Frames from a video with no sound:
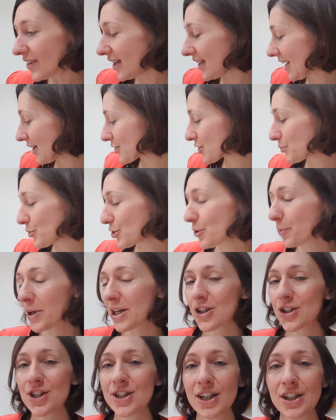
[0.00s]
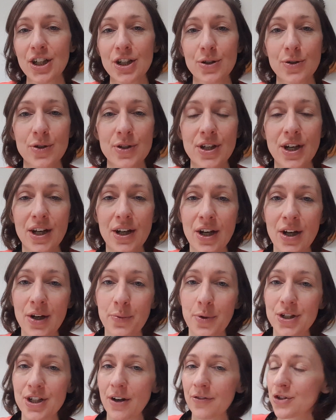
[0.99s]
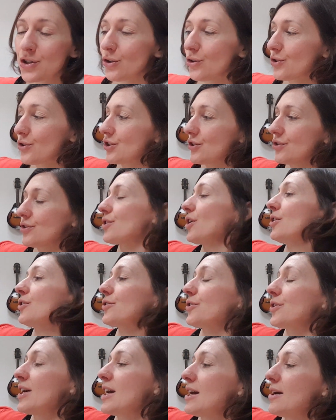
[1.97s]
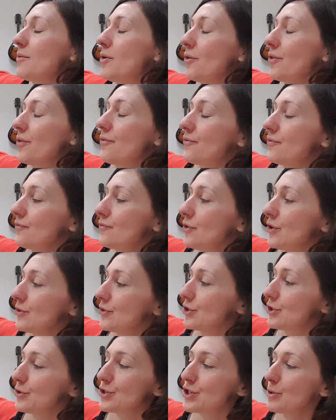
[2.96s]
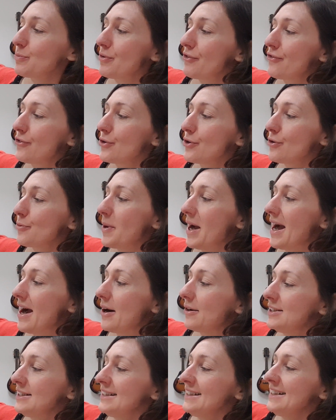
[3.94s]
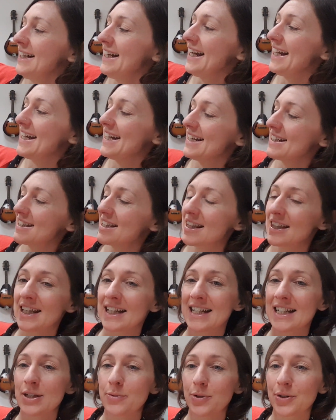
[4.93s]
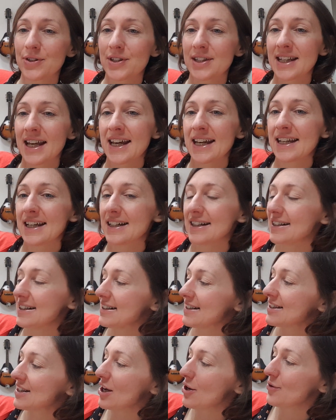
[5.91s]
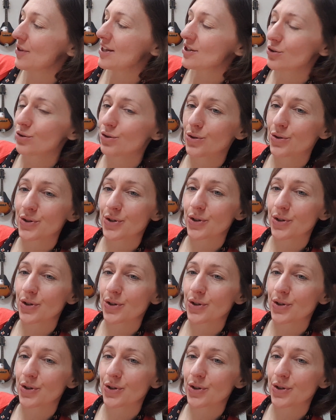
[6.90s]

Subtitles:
Now, some other pictures I use, which I've talked on YouTube before about, is these ones here. So there's all